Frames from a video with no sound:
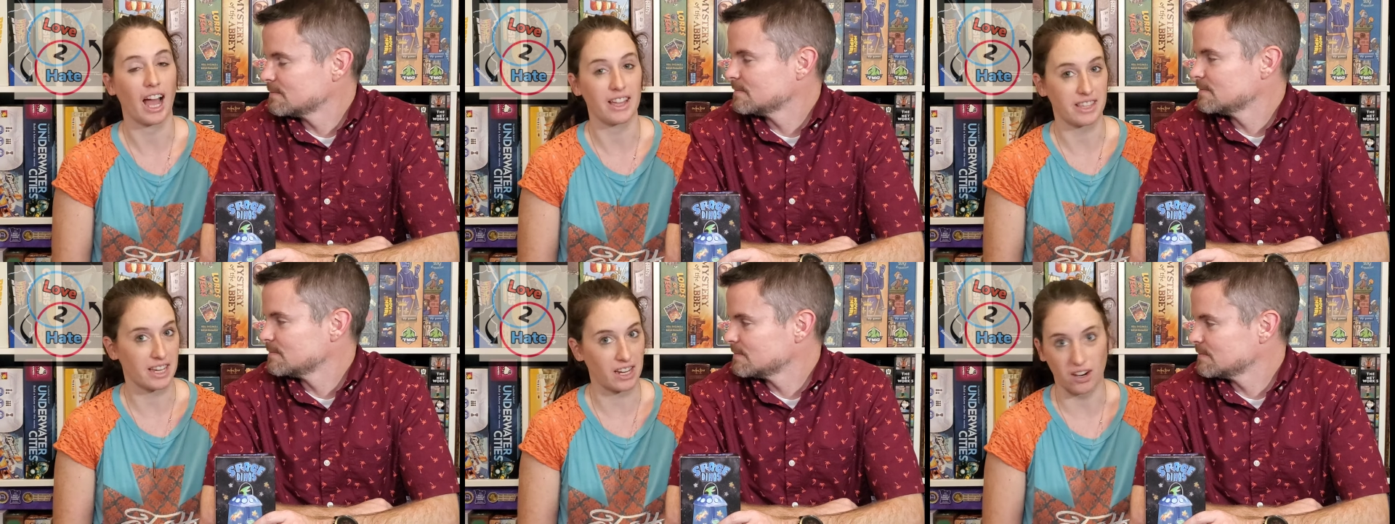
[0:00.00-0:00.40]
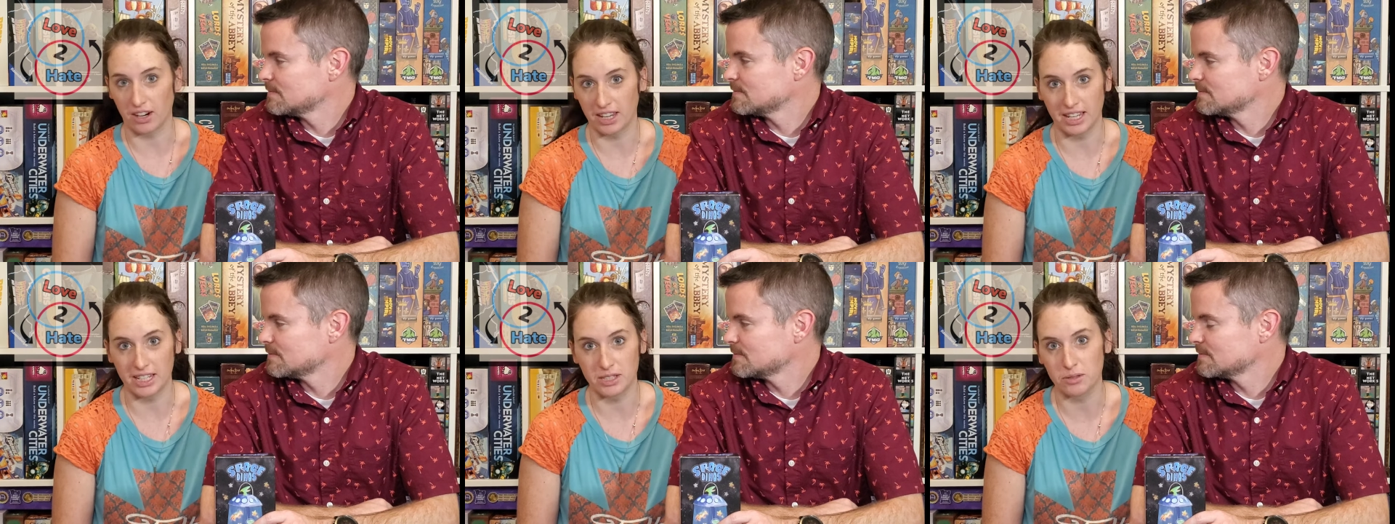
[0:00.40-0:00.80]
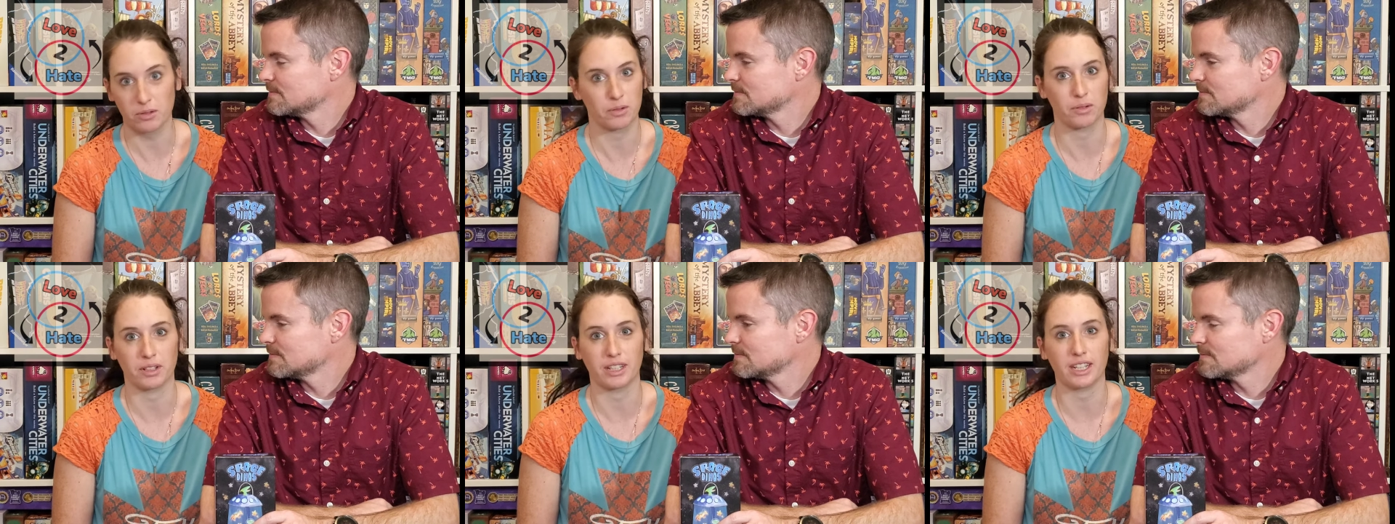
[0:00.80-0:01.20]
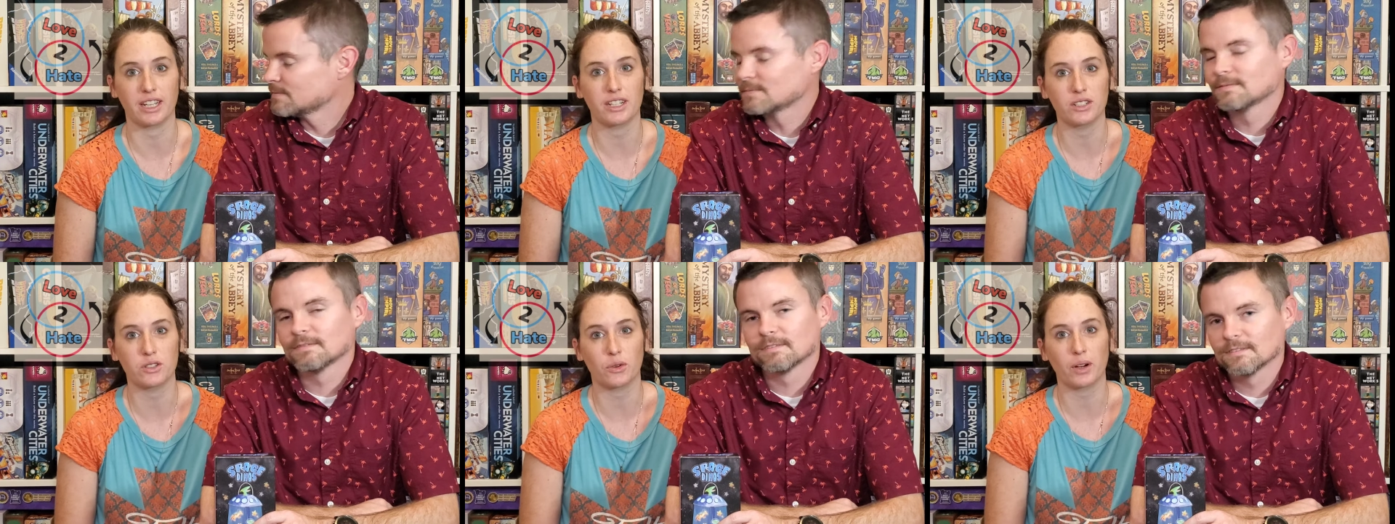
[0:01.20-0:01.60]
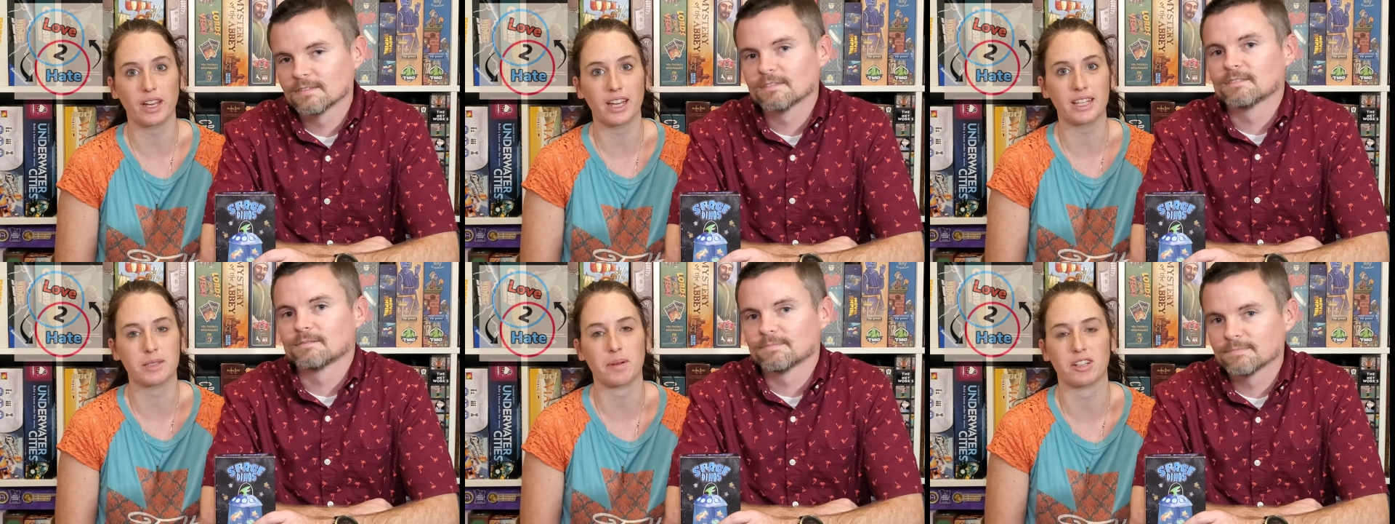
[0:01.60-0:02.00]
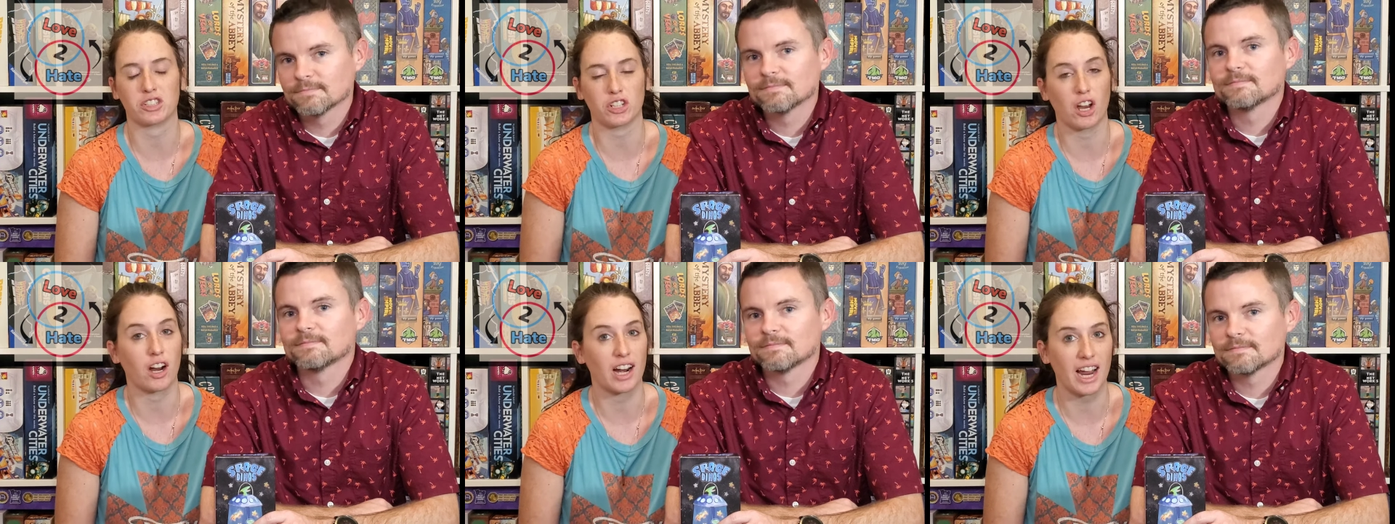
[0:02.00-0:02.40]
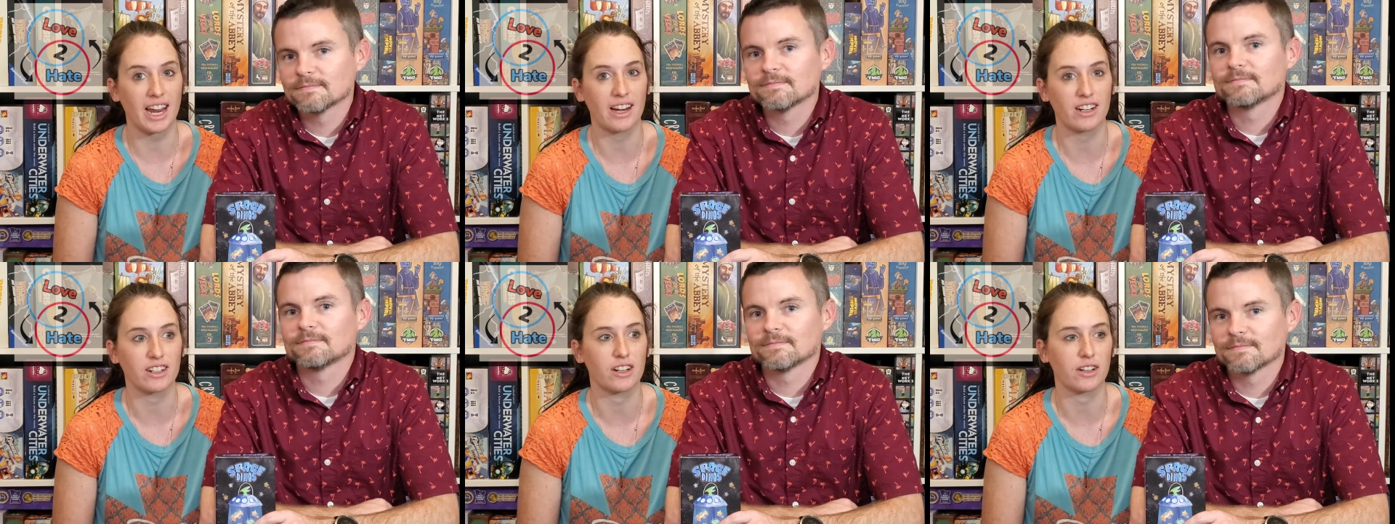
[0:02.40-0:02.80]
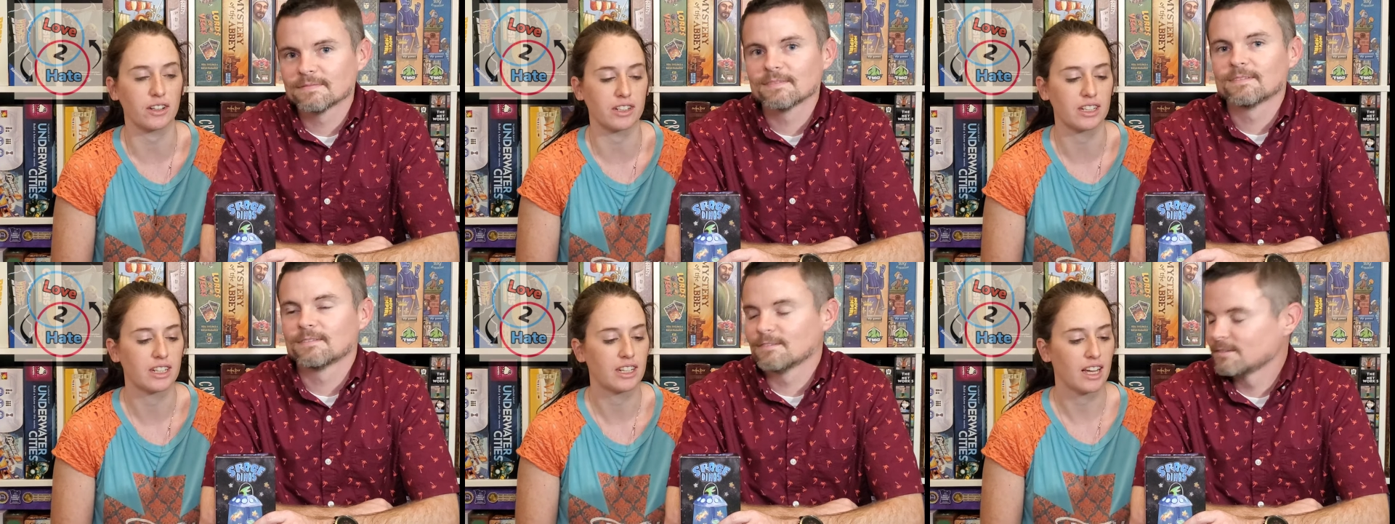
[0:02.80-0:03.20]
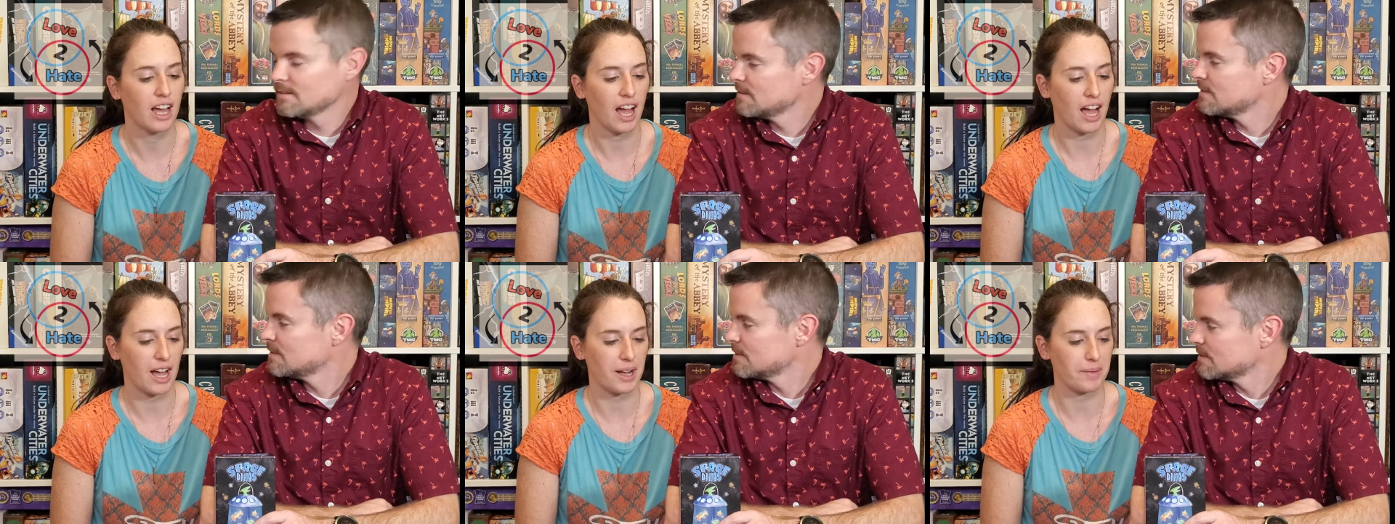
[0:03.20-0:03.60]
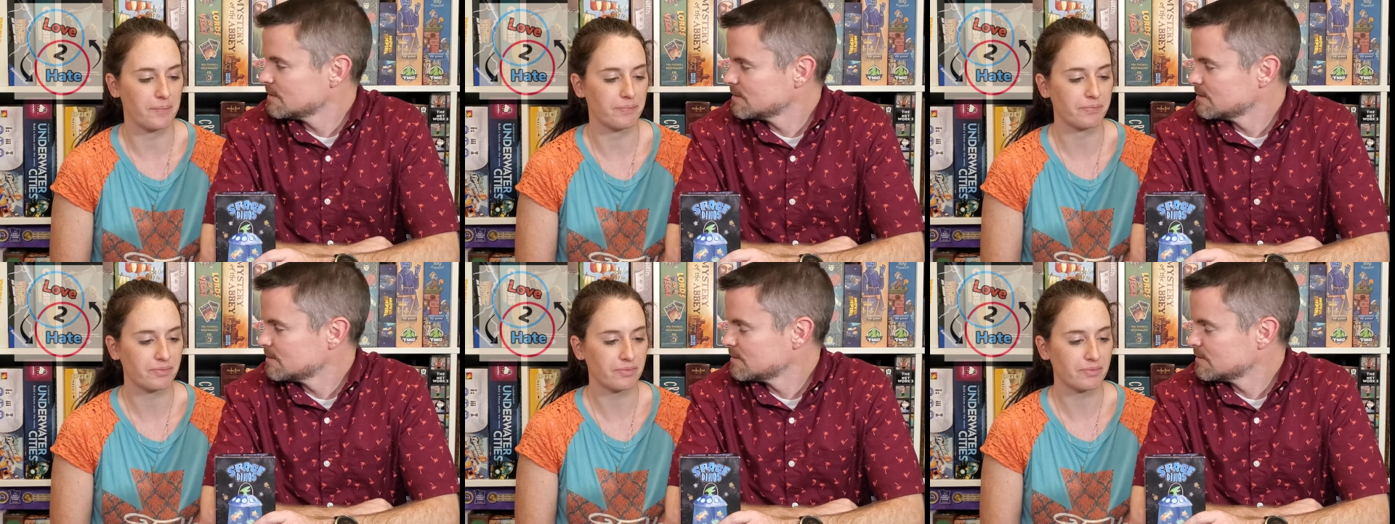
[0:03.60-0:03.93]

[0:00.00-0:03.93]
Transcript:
Speaker 1: I think our kids would really enjoy it, especially our eight-year-old. Um,